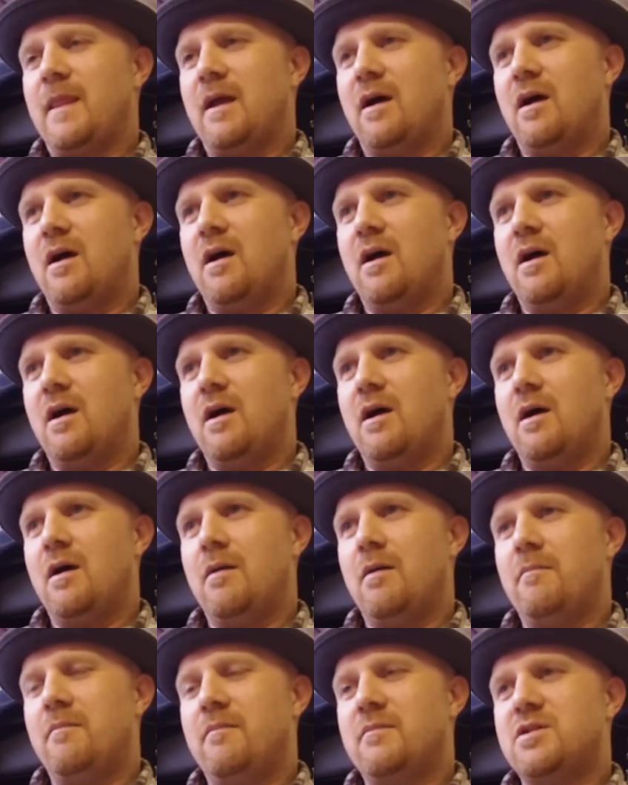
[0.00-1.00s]

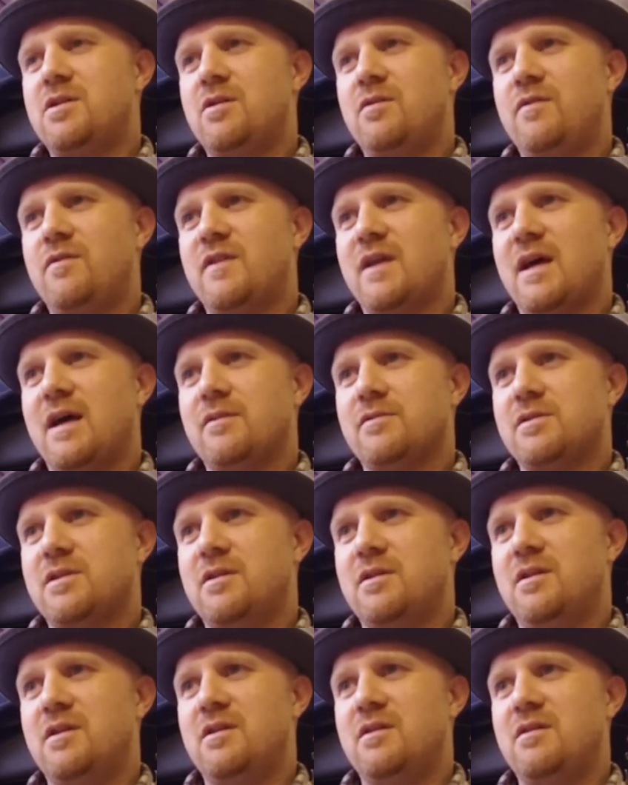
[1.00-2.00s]
um,
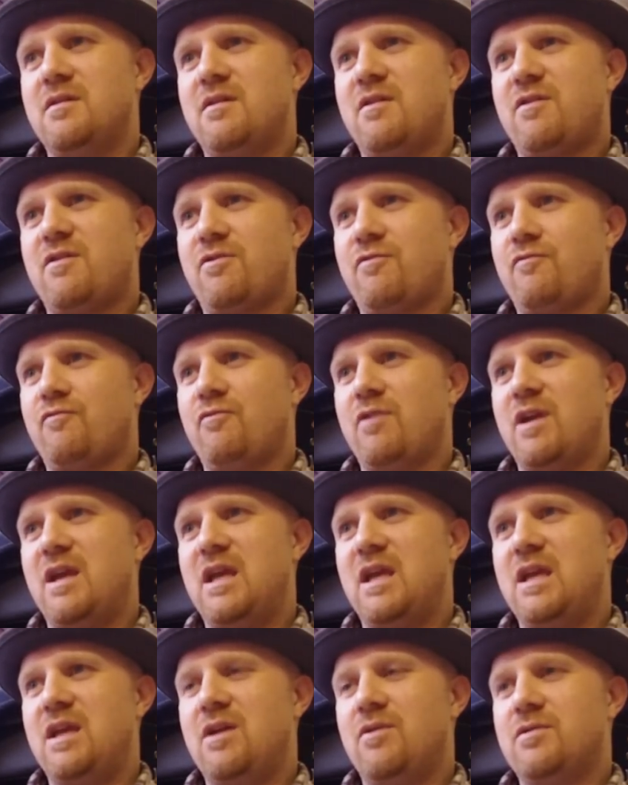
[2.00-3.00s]

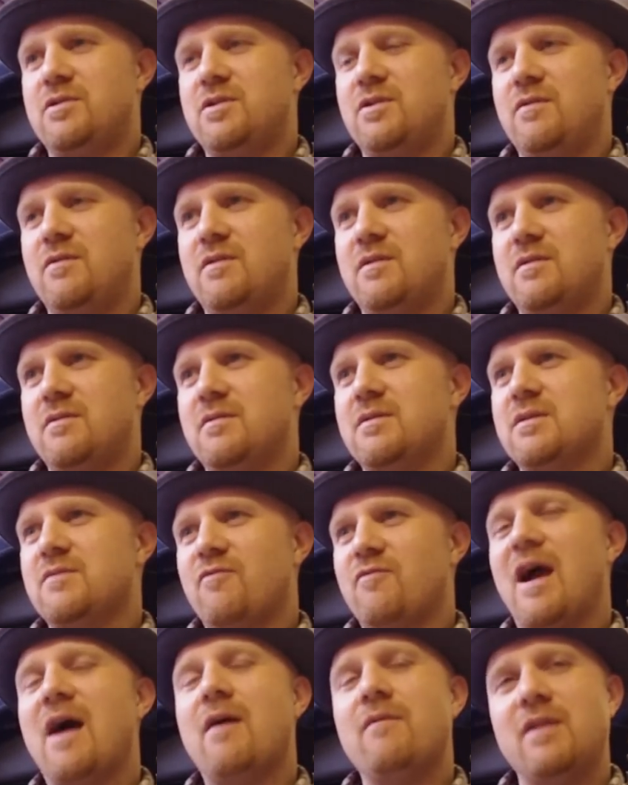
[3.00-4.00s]
2003 or two, was
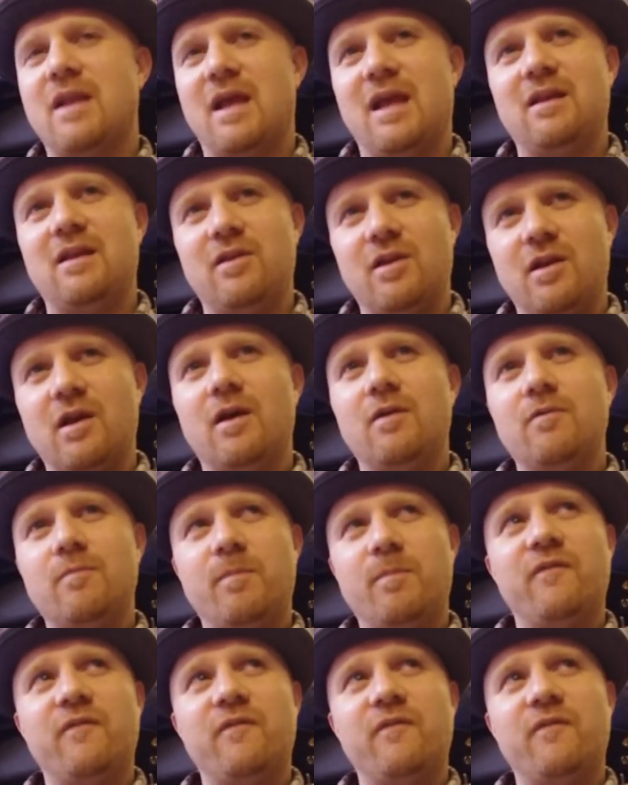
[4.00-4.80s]
around then, you know.